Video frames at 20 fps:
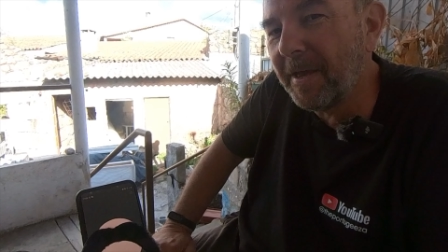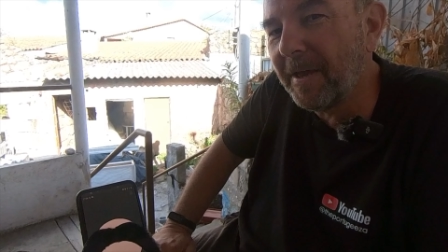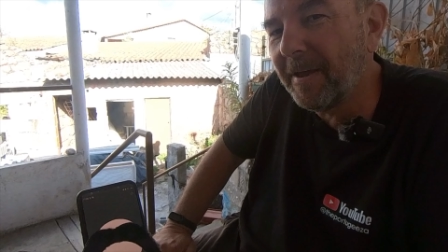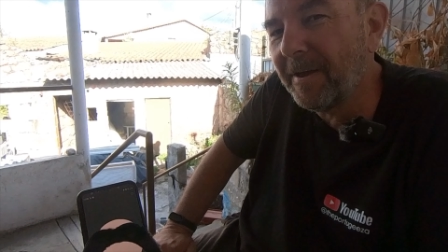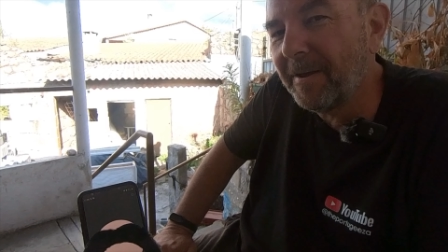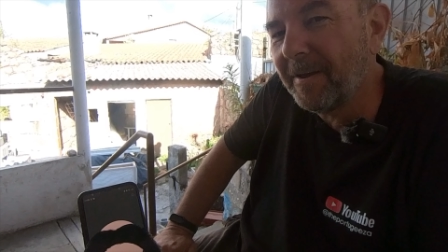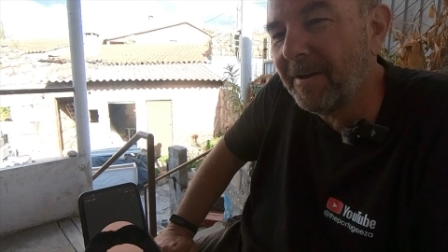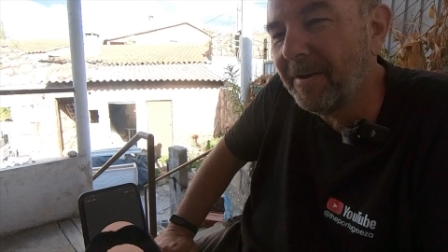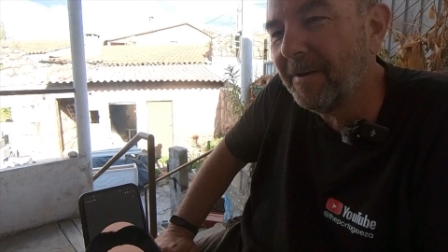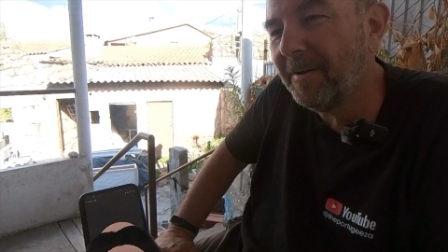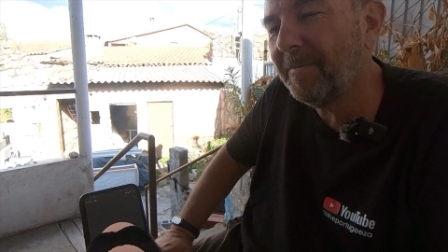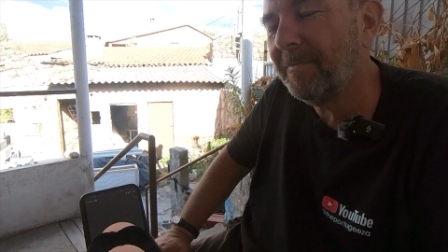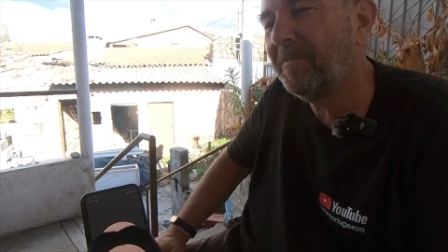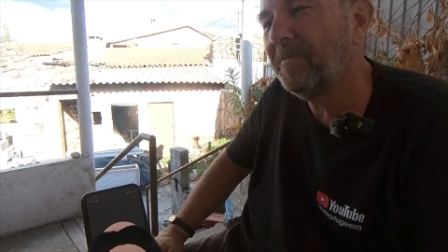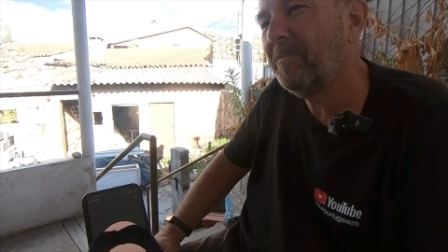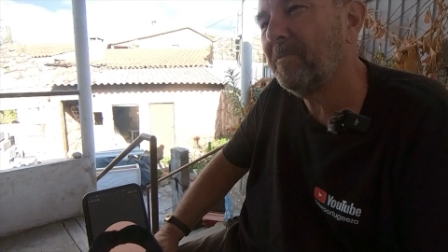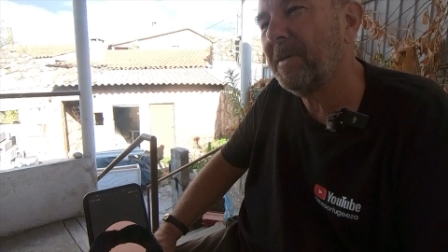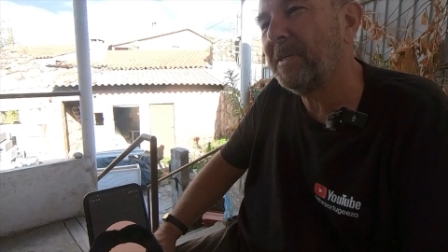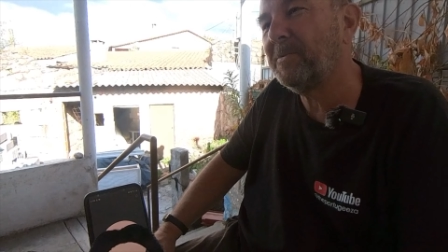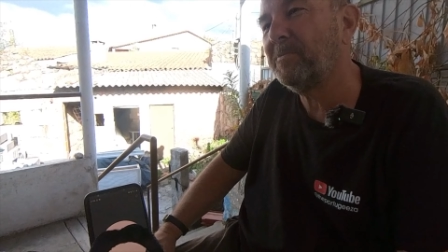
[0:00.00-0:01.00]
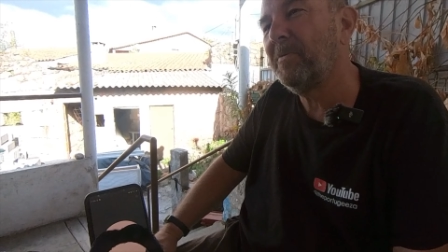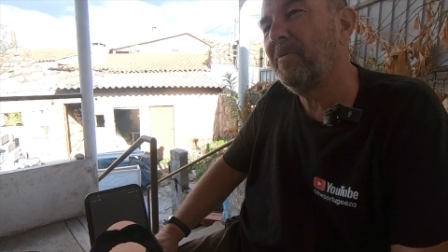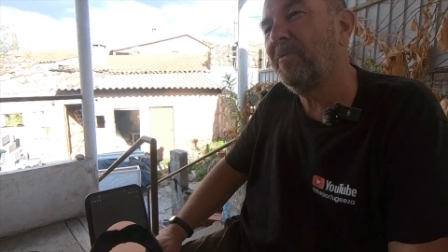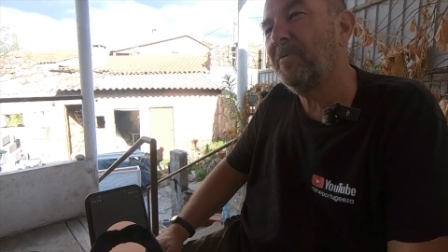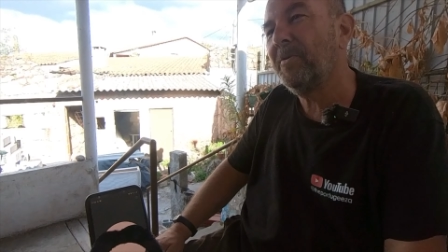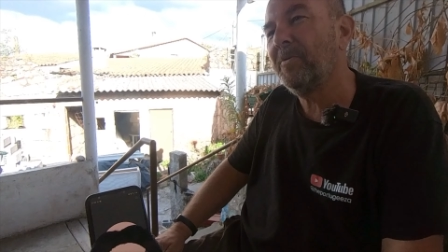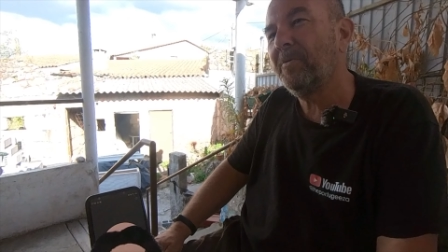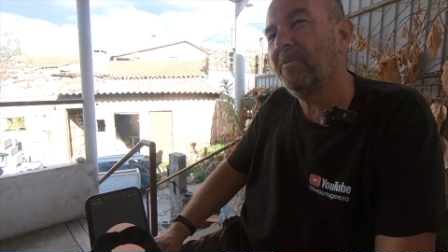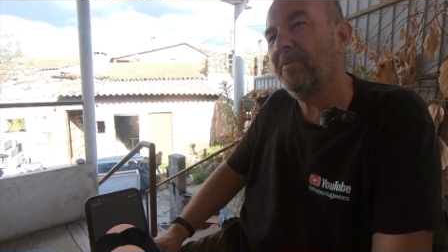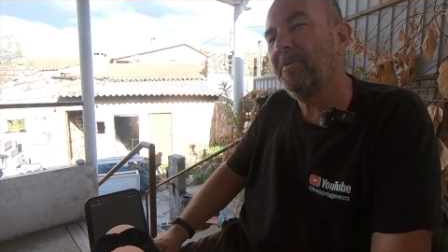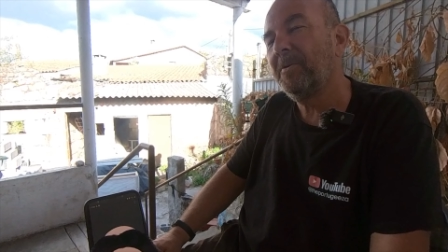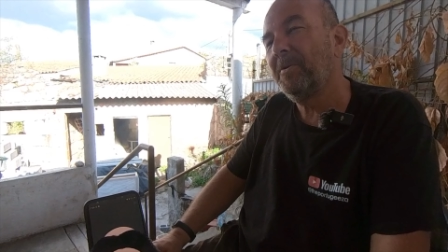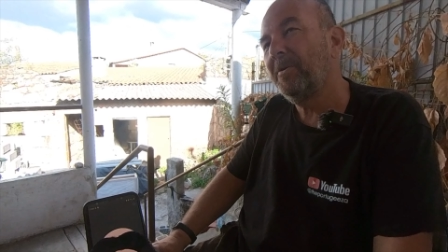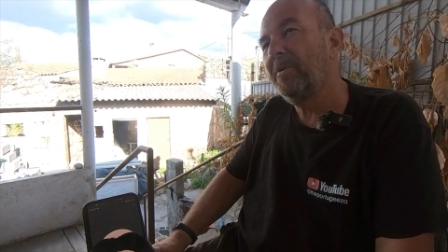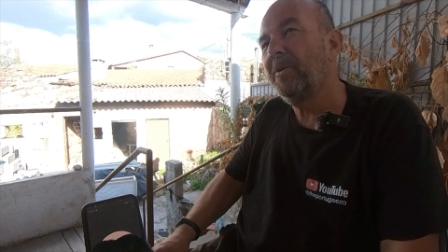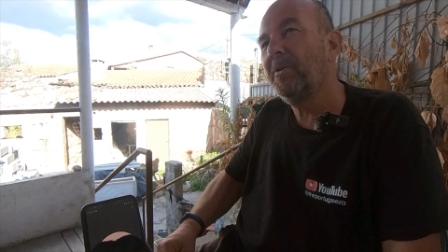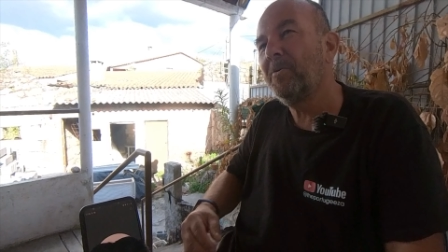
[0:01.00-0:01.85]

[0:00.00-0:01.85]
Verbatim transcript: but that uh, makes me feel